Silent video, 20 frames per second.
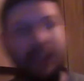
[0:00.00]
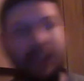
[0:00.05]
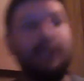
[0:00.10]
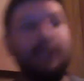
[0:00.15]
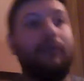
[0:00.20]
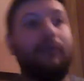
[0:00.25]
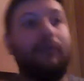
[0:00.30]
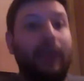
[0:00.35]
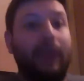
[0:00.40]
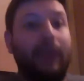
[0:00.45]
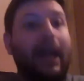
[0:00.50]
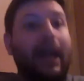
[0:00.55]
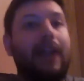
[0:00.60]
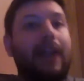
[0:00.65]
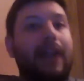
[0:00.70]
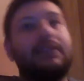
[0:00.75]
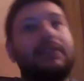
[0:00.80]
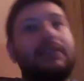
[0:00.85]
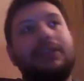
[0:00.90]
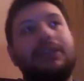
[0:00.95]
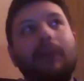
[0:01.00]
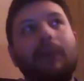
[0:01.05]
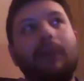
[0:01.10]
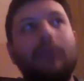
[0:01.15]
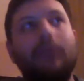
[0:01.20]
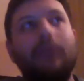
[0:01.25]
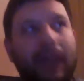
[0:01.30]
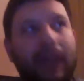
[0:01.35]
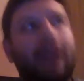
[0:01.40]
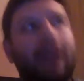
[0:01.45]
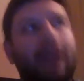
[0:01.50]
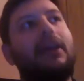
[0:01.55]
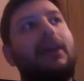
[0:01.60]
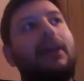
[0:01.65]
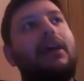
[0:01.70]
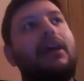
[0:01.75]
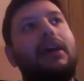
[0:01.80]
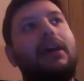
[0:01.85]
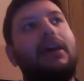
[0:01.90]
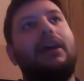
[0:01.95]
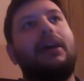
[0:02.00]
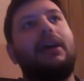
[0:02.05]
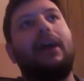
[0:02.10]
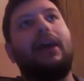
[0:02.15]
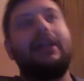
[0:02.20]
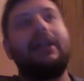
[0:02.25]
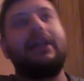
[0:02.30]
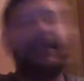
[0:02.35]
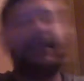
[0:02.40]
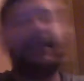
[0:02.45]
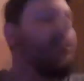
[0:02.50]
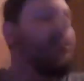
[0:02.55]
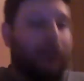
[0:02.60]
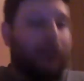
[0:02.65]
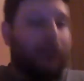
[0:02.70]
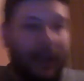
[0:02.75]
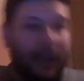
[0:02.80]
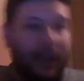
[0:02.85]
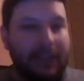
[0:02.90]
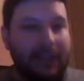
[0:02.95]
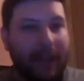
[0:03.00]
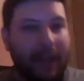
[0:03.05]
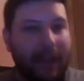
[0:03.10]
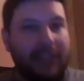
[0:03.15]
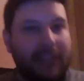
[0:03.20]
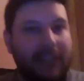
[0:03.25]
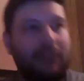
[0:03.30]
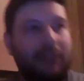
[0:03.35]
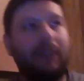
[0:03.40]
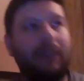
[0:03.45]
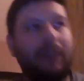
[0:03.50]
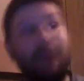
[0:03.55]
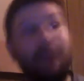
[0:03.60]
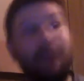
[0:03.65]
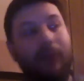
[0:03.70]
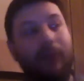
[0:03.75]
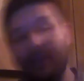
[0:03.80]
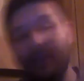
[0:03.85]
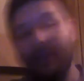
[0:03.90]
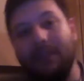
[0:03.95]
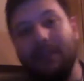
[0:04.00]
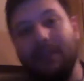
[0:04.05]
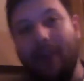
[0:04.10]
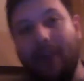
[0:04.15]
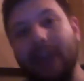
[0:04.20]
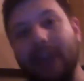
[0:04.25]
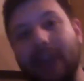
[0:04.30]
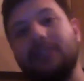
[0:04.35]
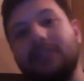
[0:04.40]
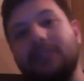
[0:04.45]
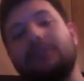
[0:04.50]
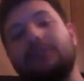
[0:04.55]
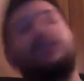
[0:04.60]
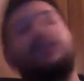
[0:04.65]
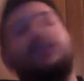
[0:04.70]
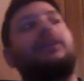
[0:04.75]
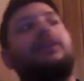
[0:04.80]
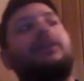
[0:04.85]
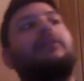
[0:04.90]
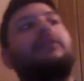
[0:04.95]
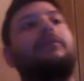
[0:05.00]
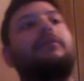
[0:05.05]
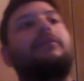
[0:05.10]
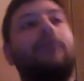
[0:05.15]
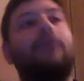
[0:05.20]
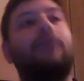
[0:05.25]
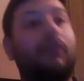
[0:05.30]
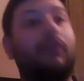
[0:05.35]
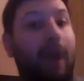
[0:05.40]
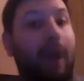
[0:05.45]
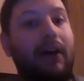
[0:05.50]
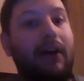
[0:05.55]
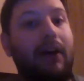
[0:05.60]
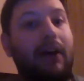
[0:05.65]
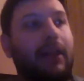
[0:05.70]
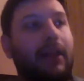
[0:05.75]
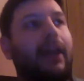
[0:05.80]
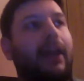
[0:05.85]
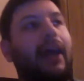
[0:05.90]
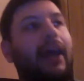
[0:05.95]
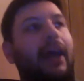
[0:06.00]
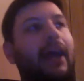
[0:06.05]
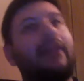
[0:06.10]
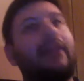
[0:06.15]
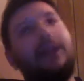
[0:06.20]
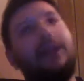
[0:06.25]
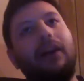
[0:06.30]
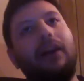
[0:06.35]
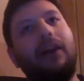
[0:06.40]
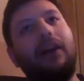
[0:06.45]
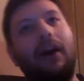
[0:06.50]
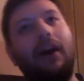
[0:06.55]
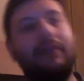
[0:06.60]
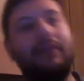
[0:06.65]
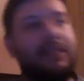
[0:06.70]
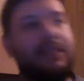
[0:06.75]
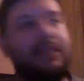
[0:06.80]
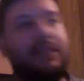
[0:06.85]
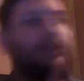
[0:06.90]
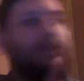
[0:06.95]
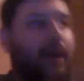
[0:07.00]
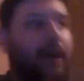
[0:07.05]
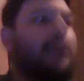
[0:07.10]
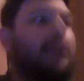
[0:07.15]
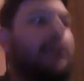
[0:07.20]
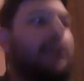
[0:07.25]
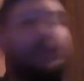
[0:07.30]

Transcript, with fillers: stuff. We got a some like it's not the greatest backstory, but it was a backstory for Rowlet, and then obviously Rowlet